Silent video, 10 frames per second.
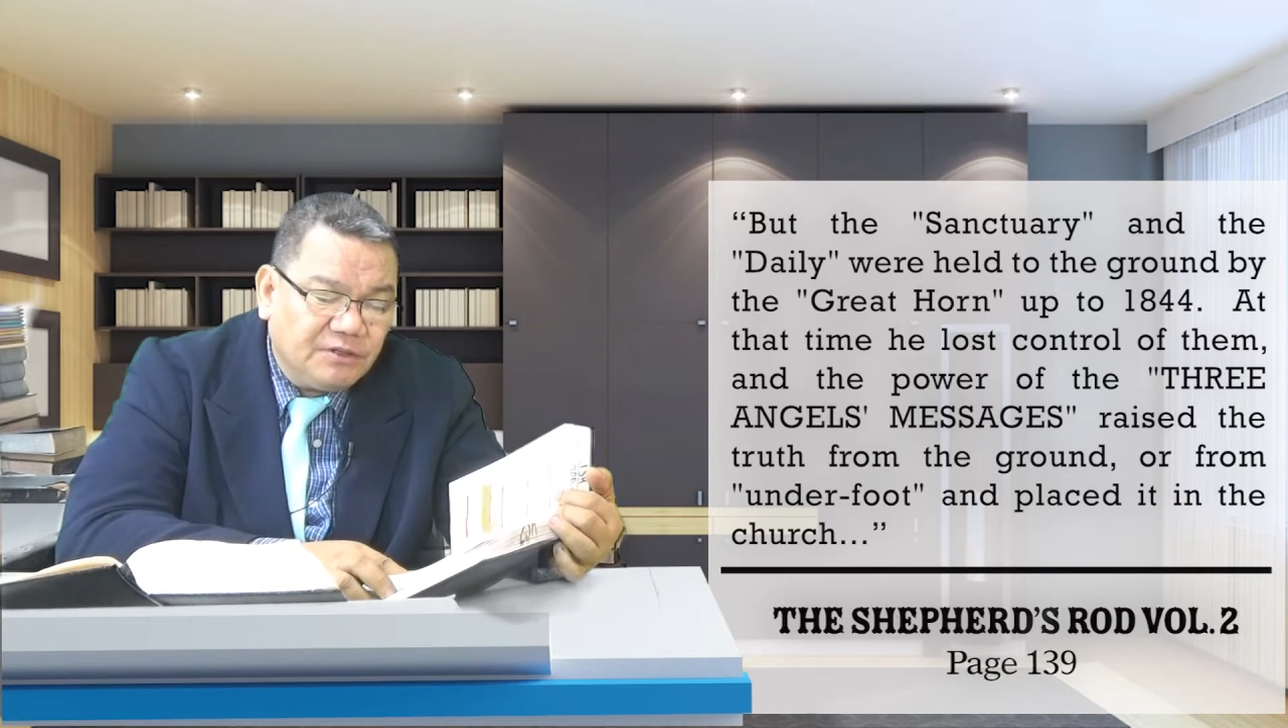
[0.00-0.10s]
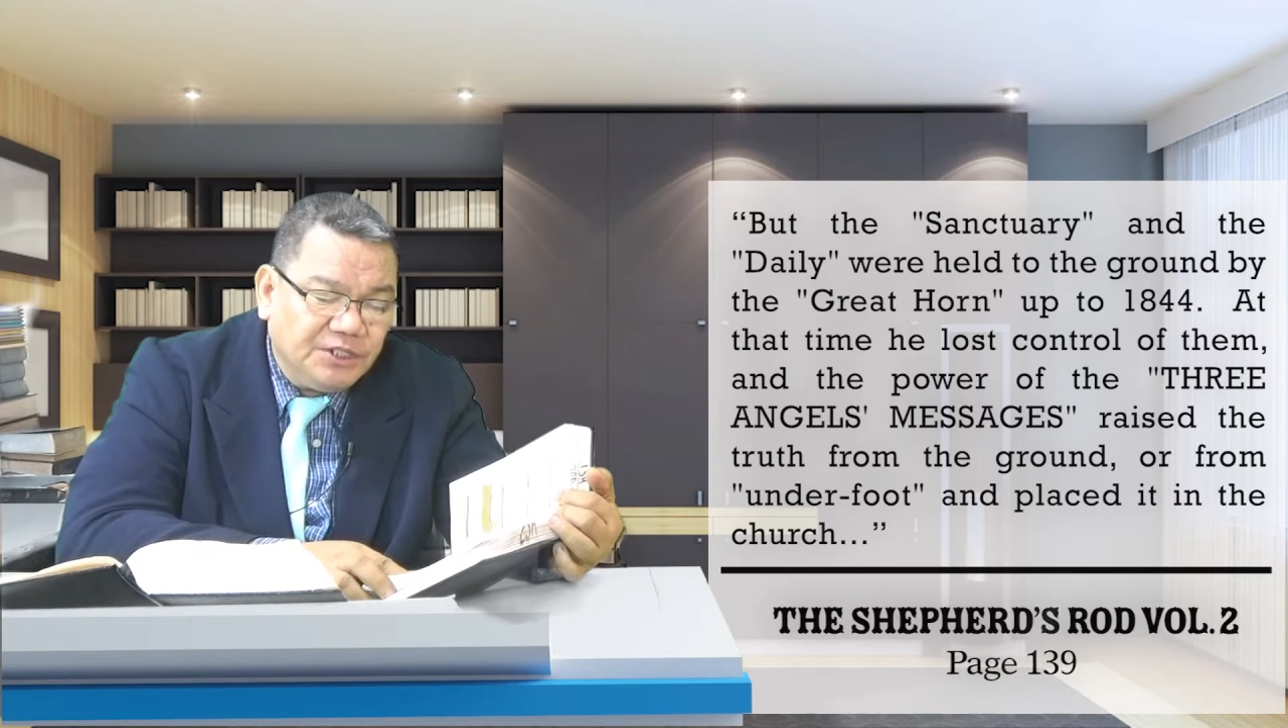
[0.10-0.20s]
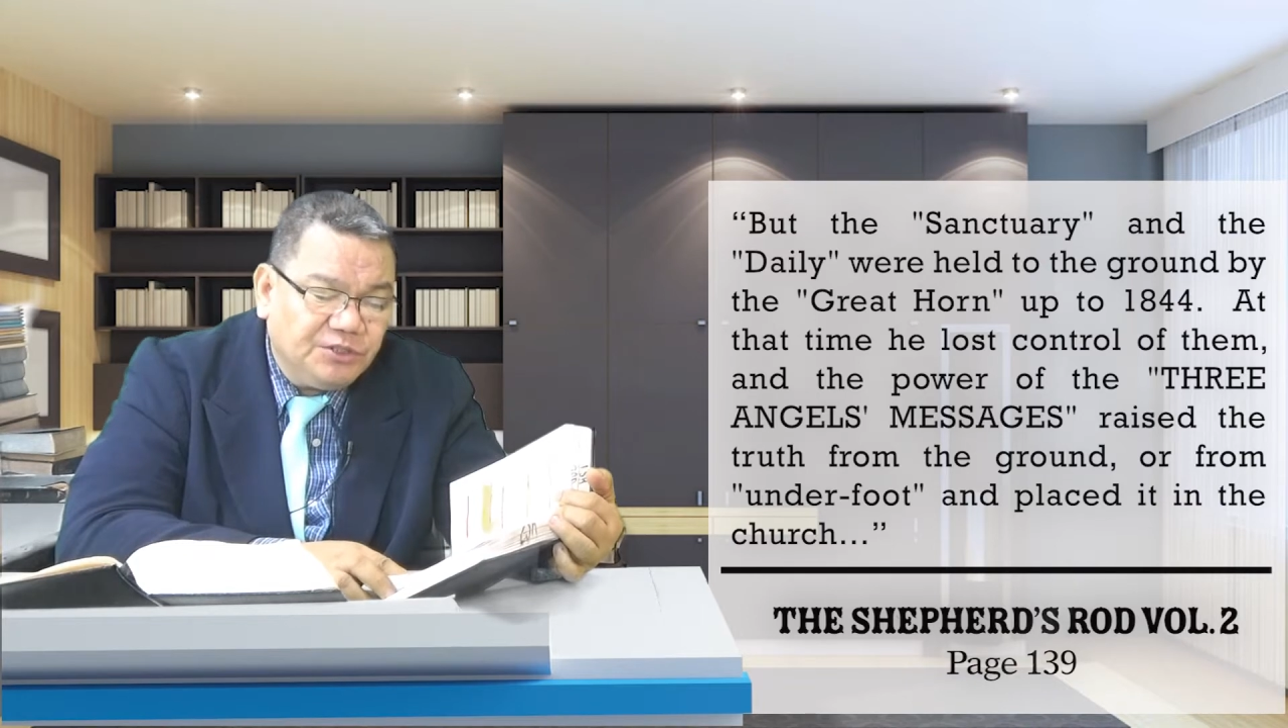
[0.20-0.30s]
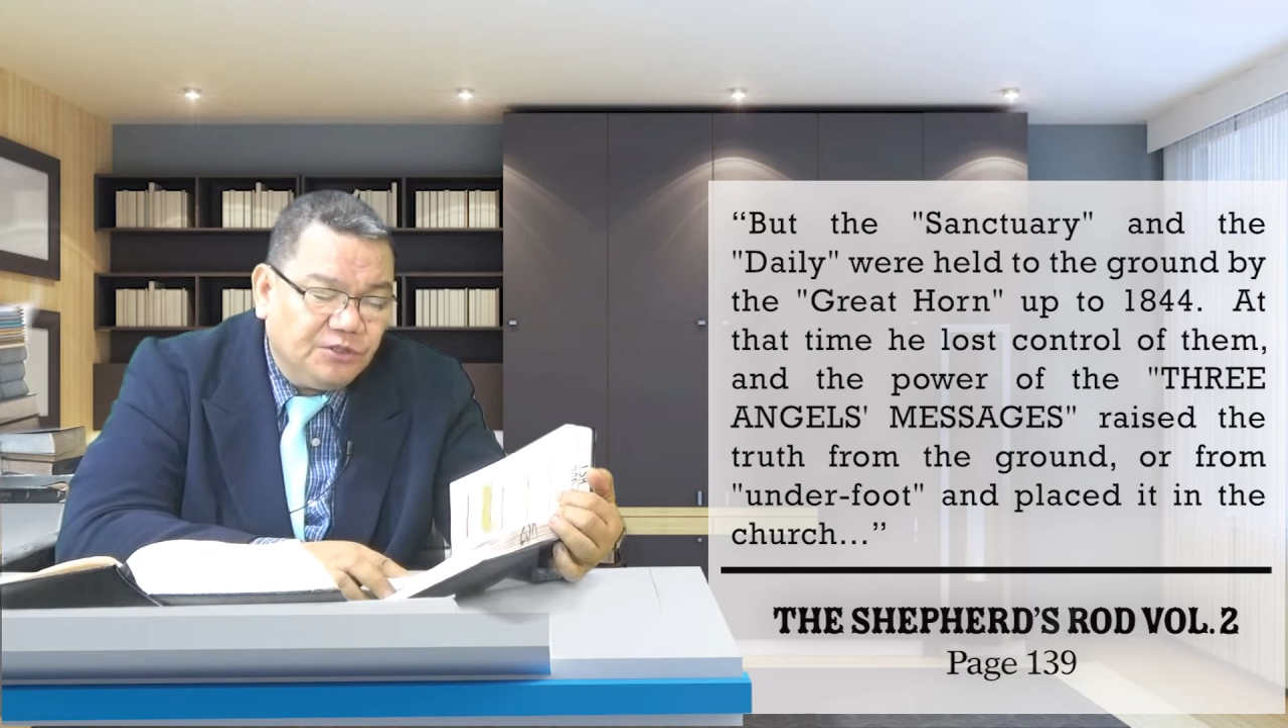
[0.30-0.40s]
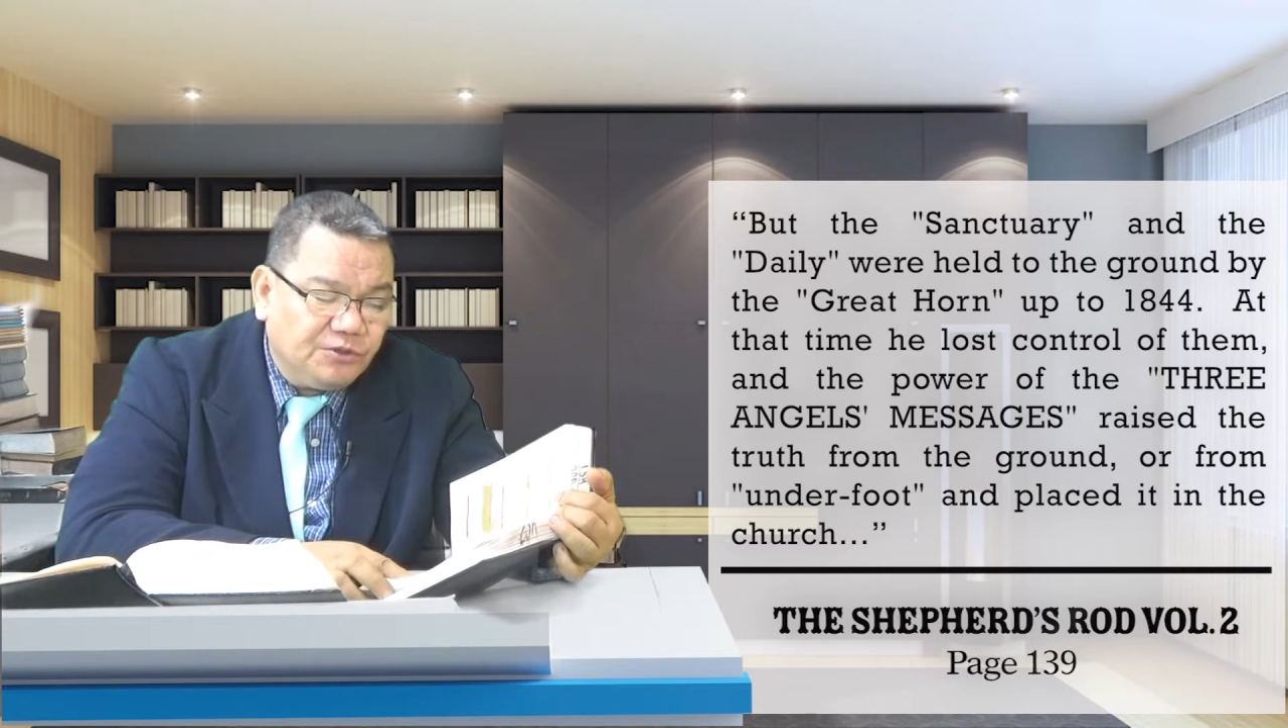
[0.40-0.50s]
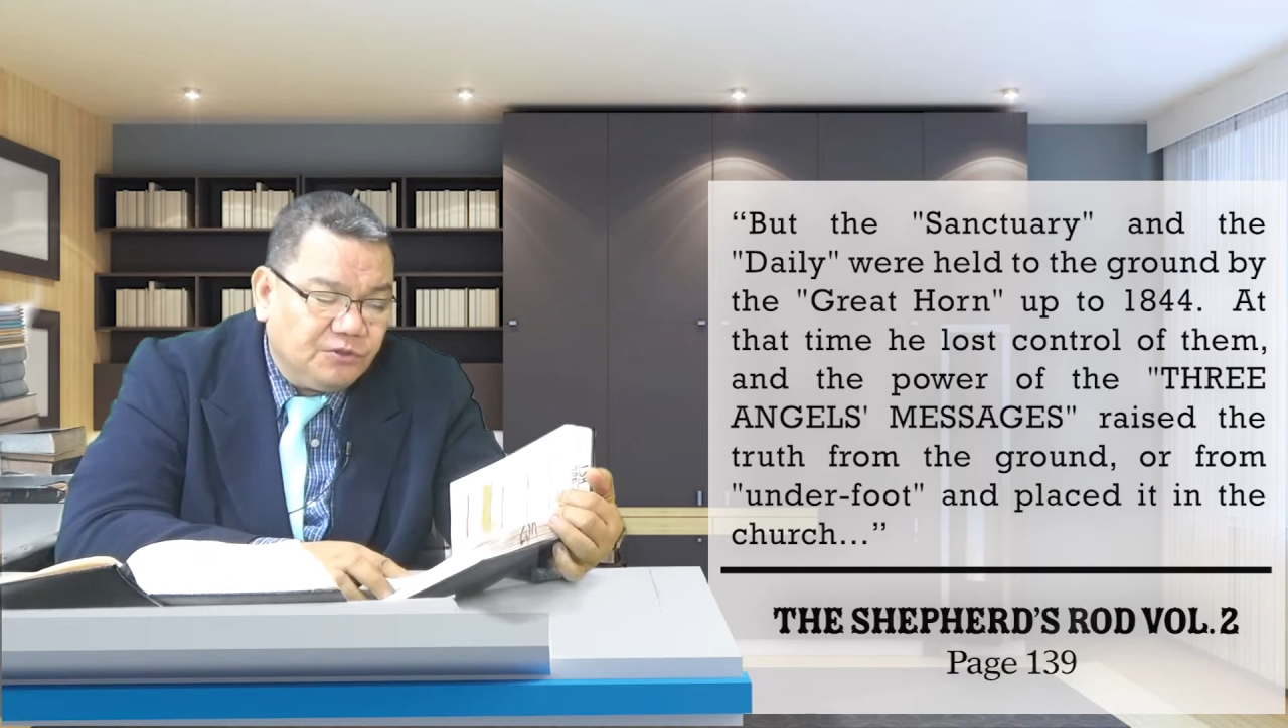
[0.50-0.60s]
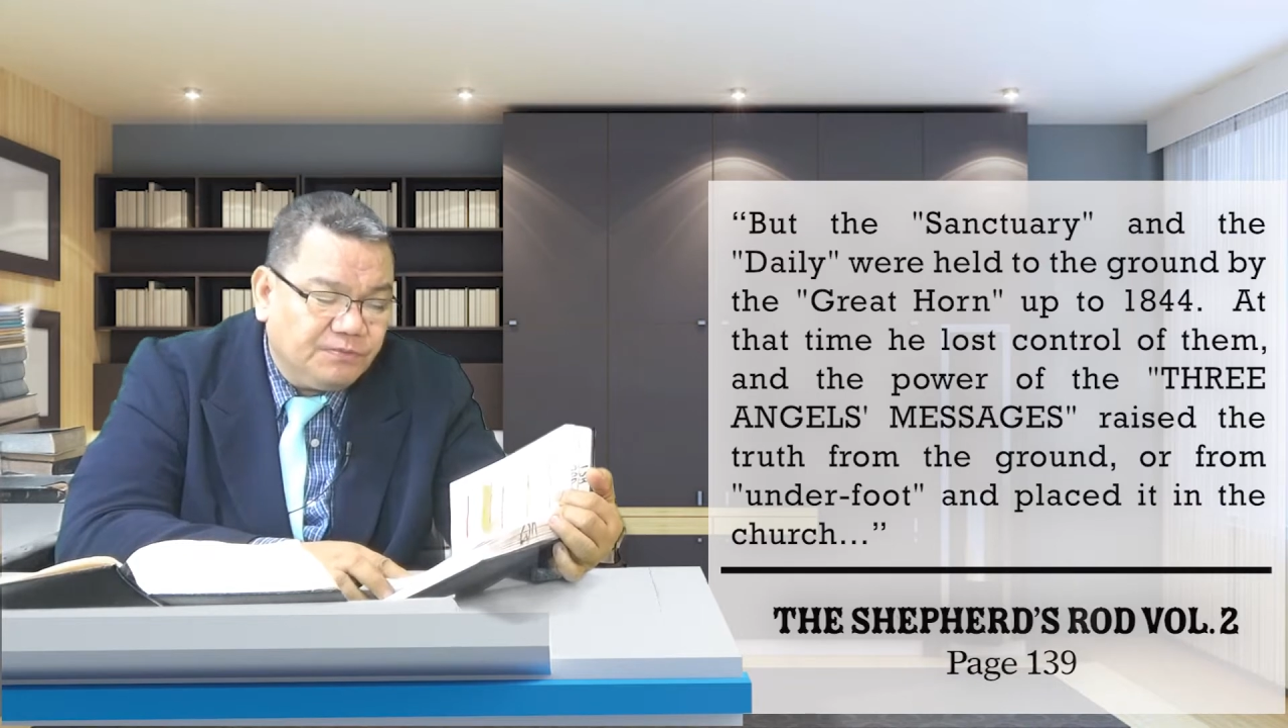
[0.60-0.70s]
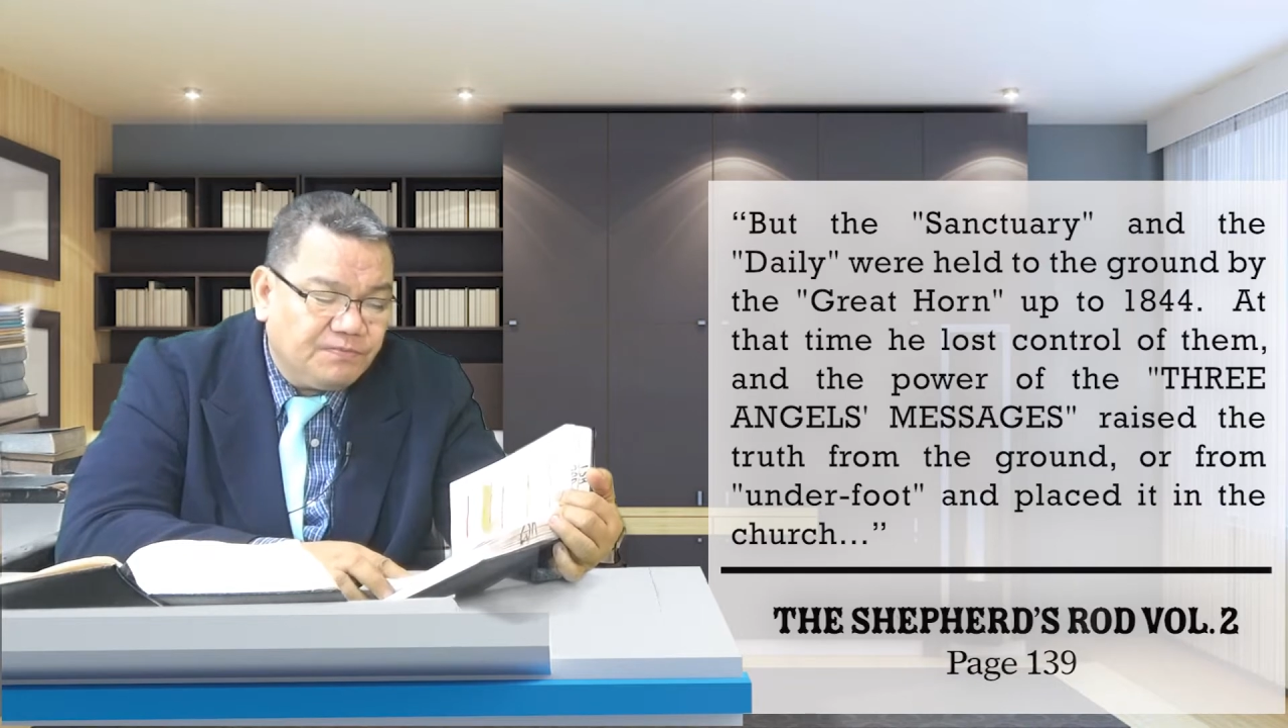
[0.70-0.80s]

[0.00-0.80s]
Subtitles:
raised the truth